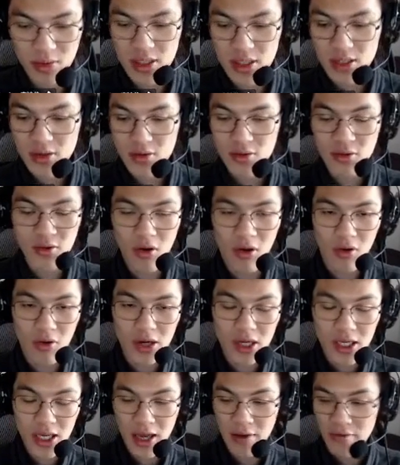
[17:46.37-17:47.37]
Person who
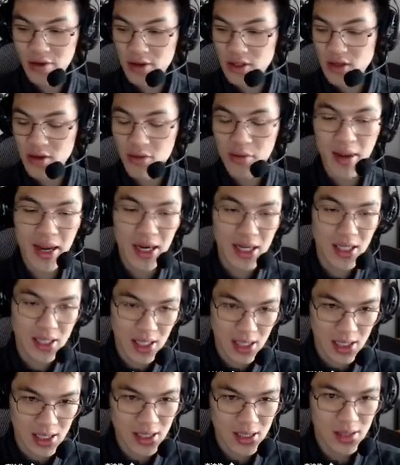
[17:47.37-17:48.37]
already have so many
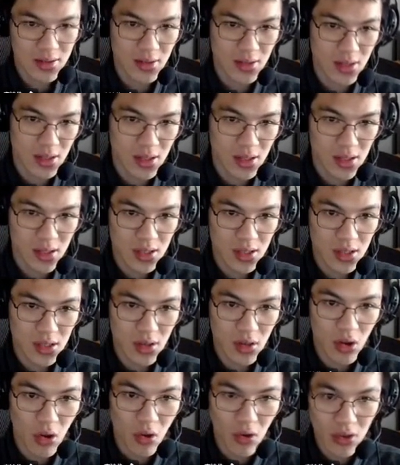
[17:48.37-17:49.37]
things,
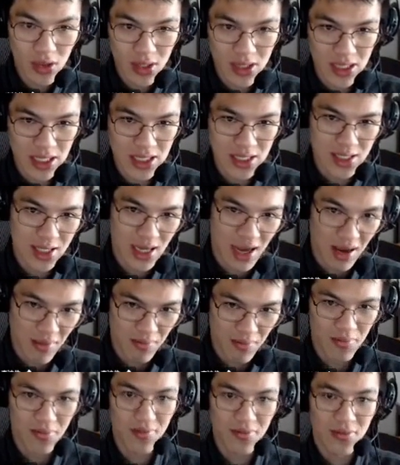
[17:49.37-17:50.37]
still hold things
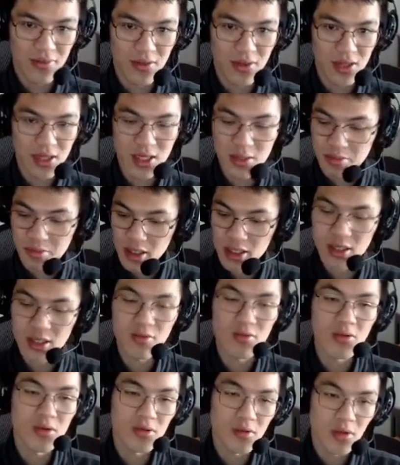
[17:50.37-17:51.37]
up. This
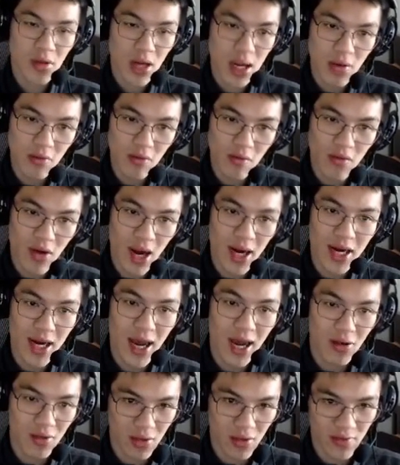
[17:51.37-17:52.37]
person will
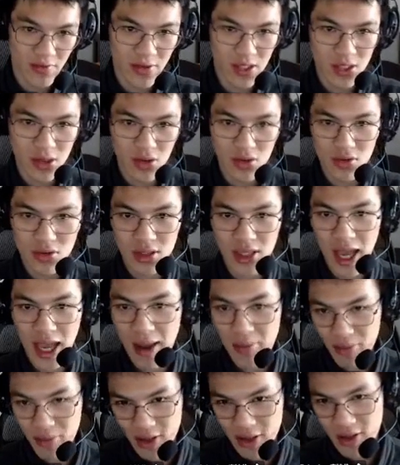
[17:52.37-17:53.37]
run out of his own
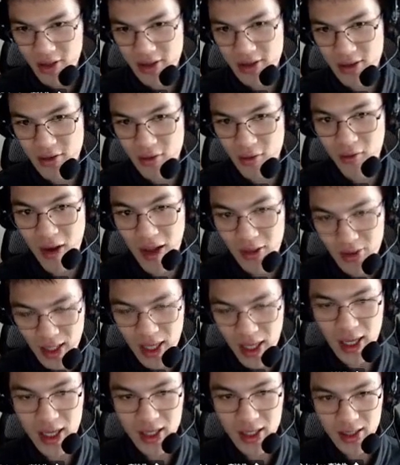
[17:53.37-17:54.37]
tap
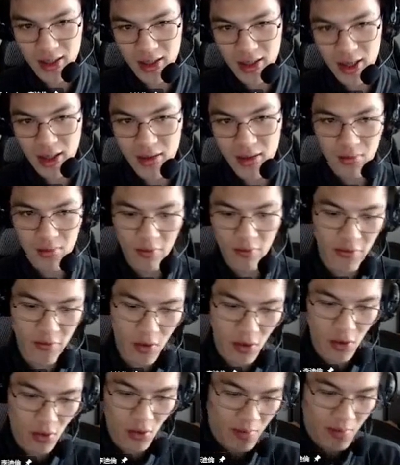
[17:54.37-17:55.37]
one day and
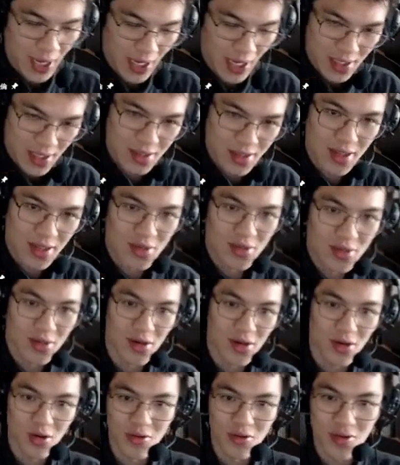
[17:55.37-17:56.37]
fall back into
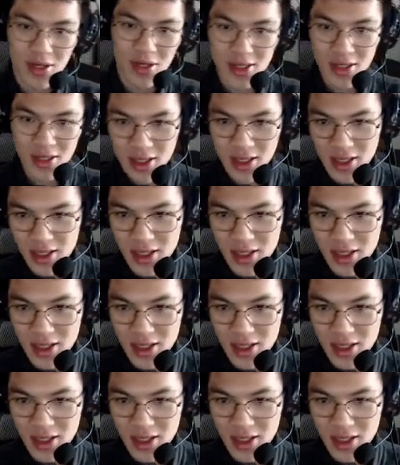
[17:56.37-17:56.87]
the lower